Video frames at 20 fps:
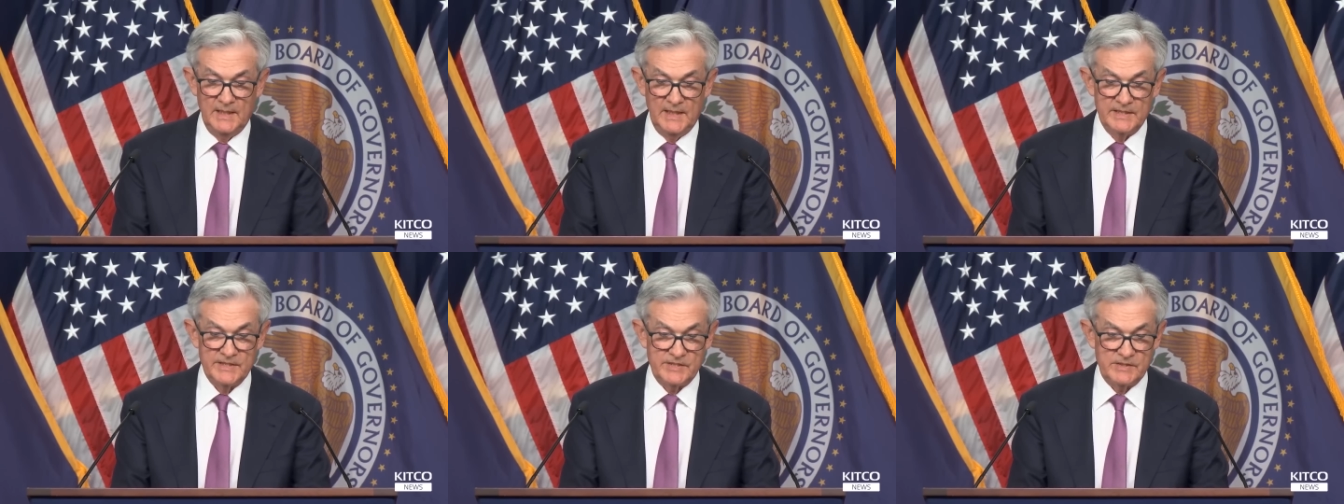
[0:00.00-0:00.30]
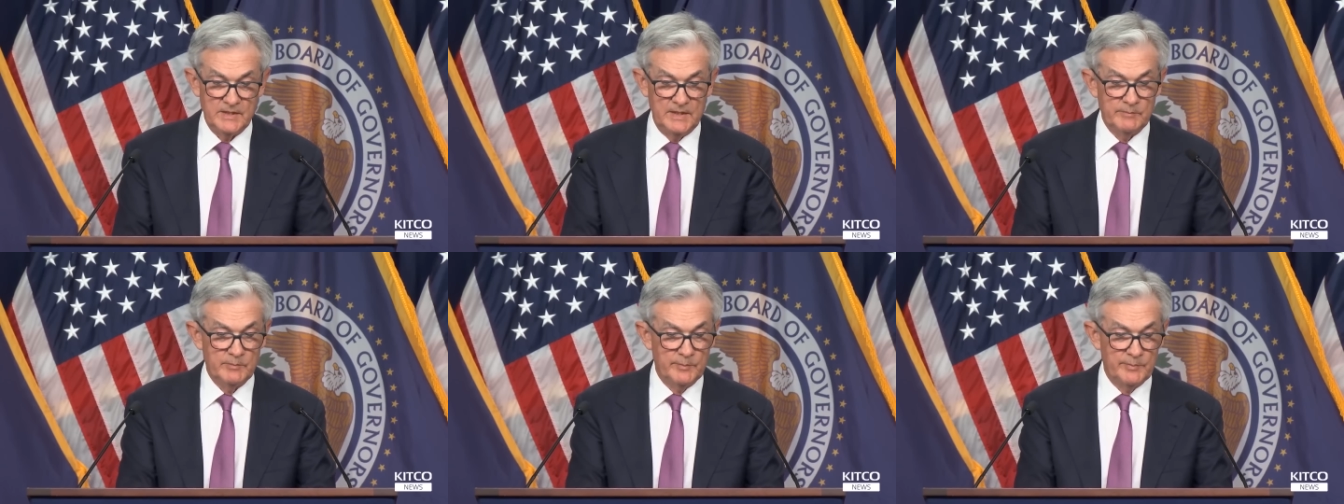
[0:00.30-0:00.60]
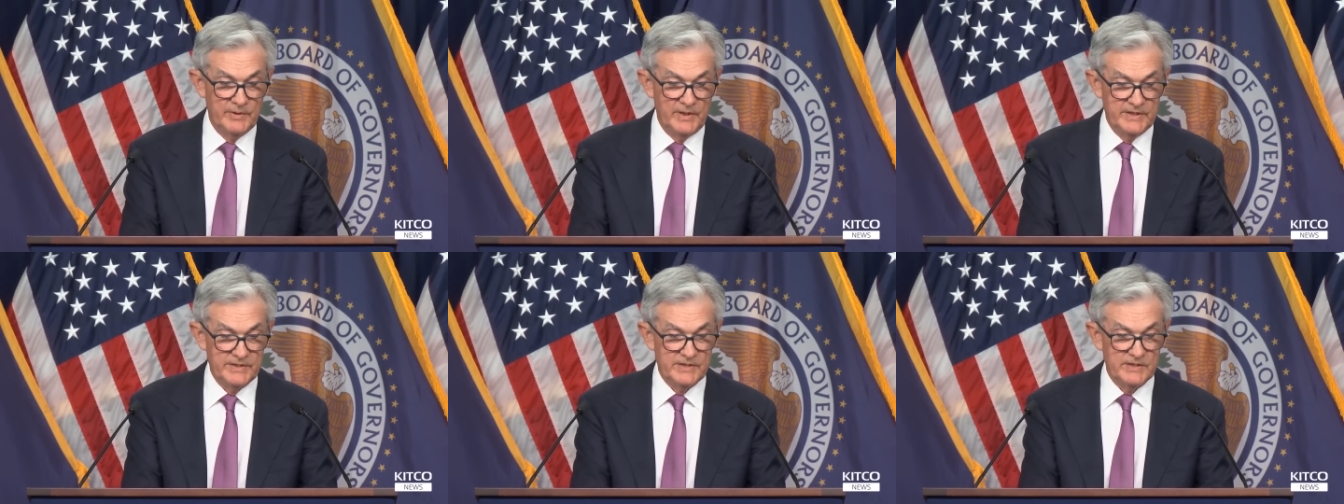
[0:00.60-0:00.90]
and stable
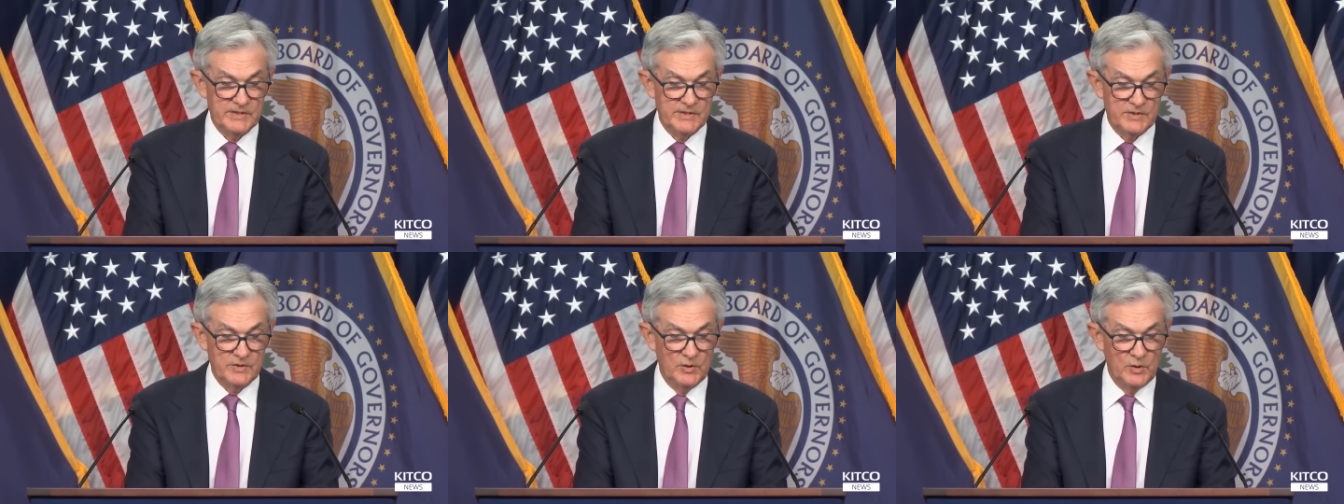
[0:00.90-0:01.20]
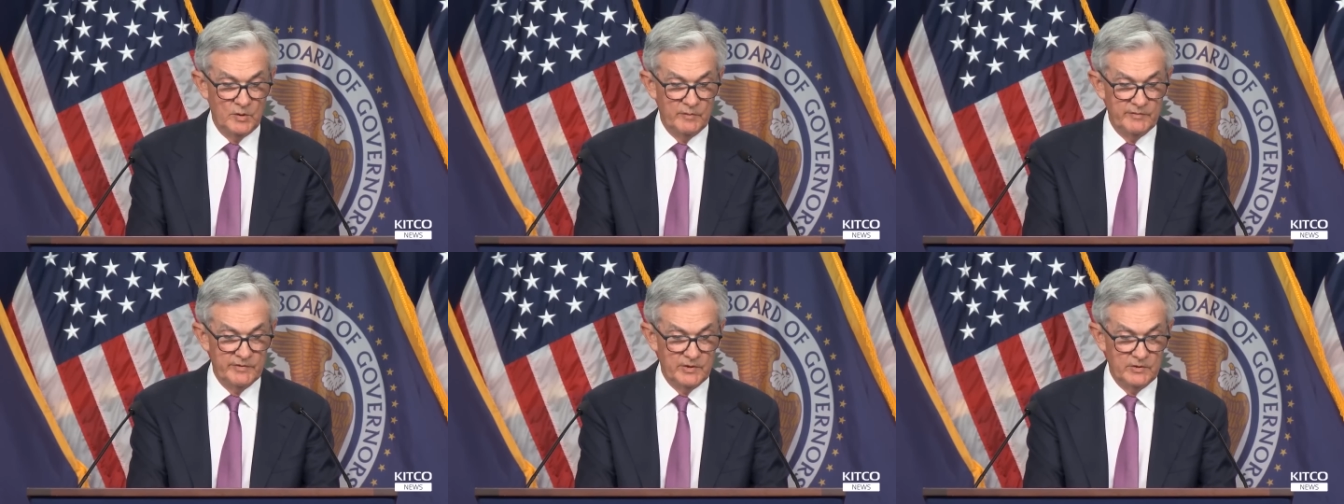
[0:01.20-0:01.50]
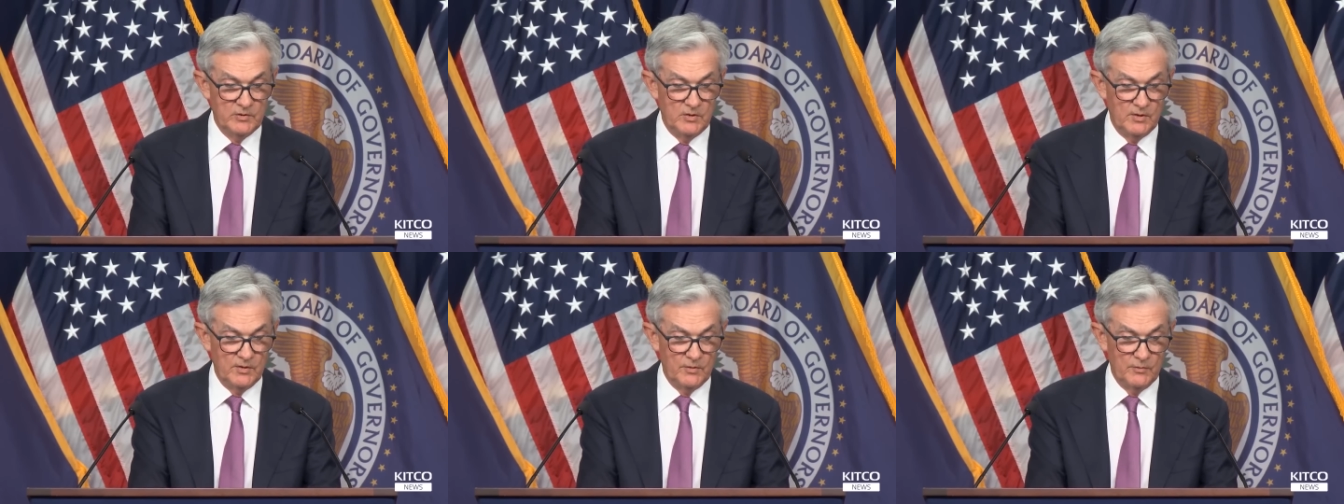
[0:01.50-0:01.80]
prices over
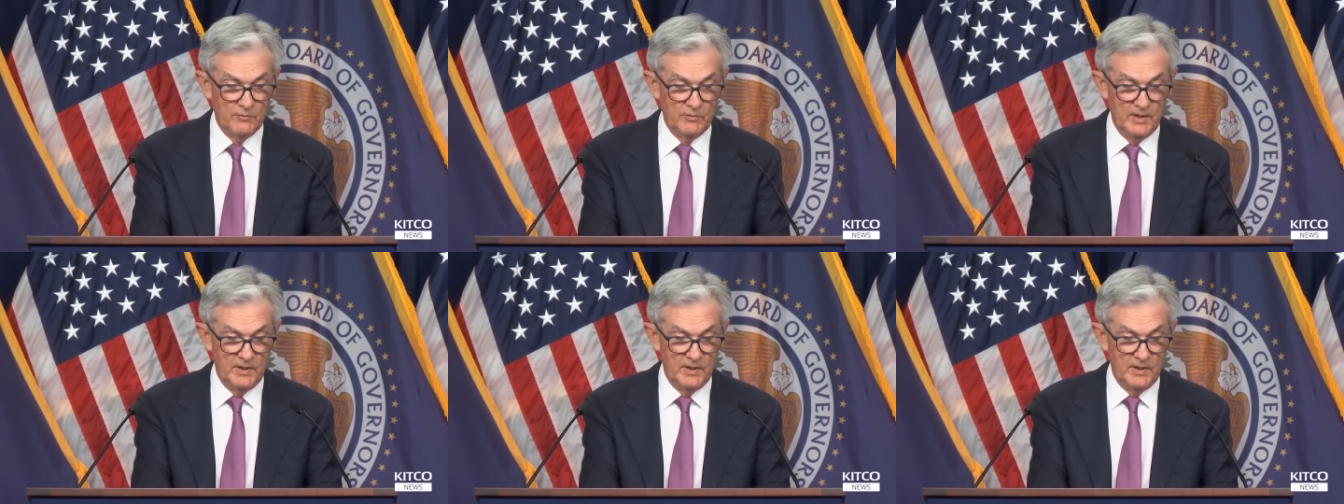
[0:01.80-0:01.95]
the longer